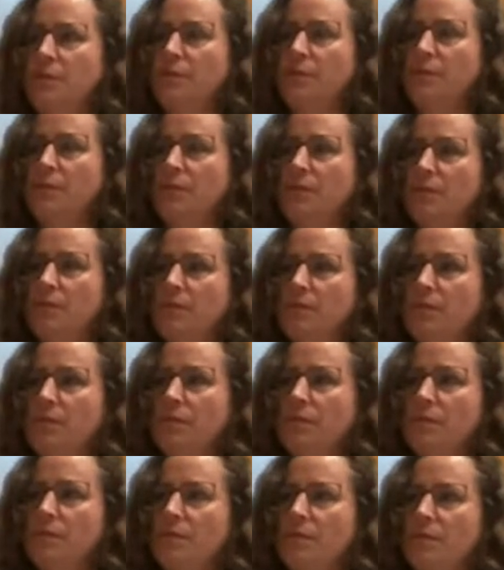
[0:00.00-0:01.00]

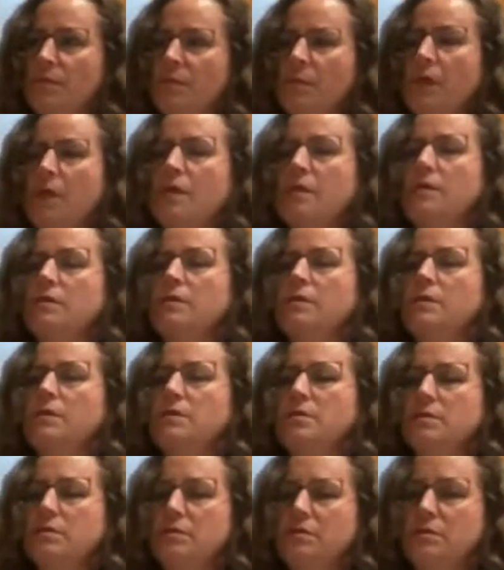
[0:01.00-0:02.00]

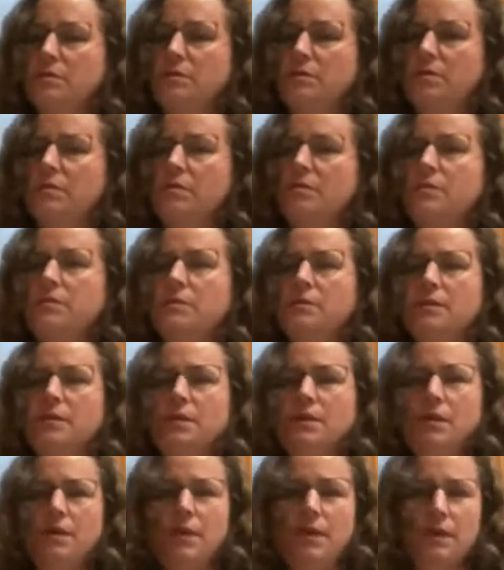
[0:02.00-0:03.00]

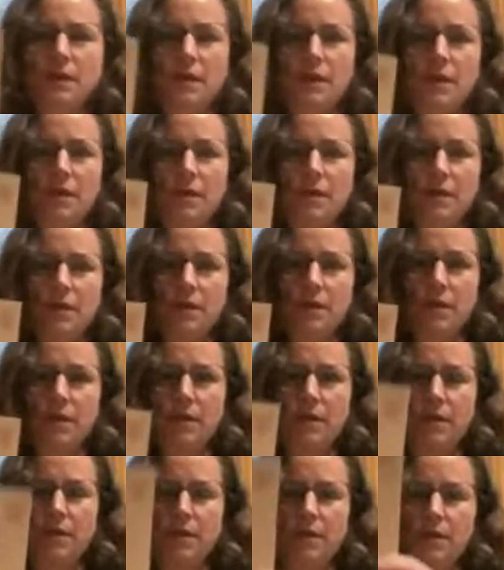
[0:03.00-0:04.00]

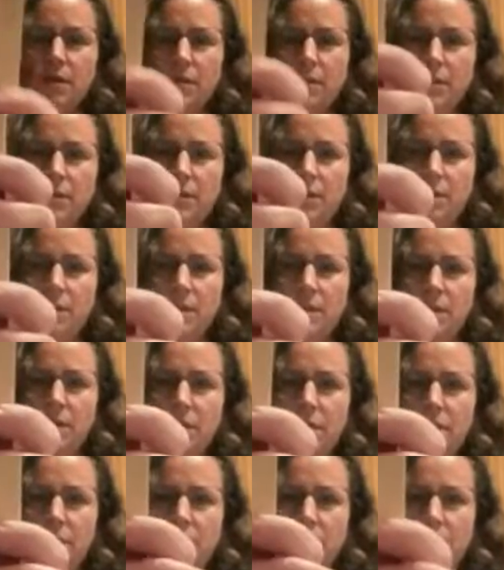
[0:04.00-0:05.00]

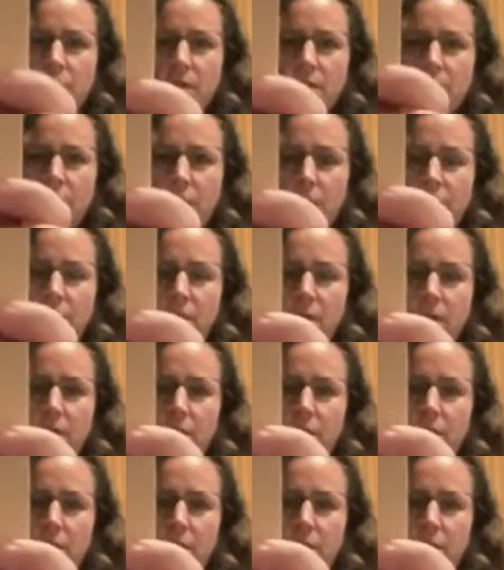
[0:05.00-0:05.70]
[no speech]